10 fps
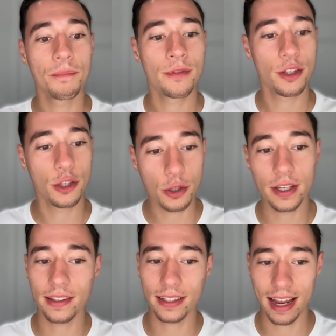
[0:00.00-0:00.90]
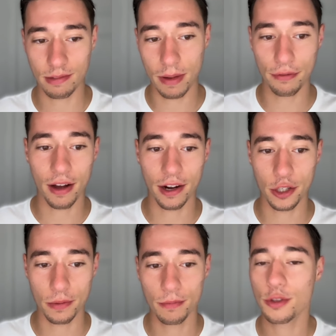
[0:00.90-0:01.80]
using the Despia
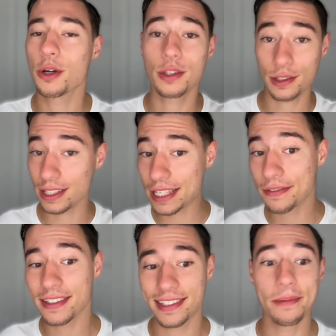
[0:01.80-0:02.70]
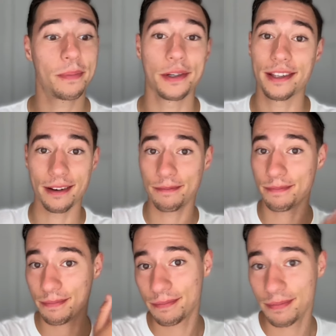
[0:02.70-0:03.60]
function. So it's even simpler than
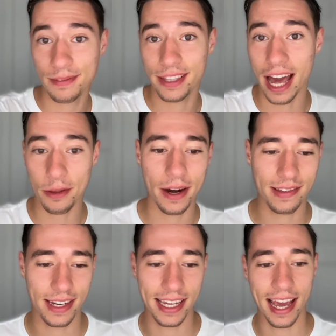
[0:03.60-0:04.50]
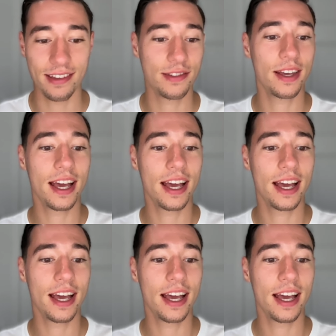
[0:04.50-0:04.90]
the other SDKs.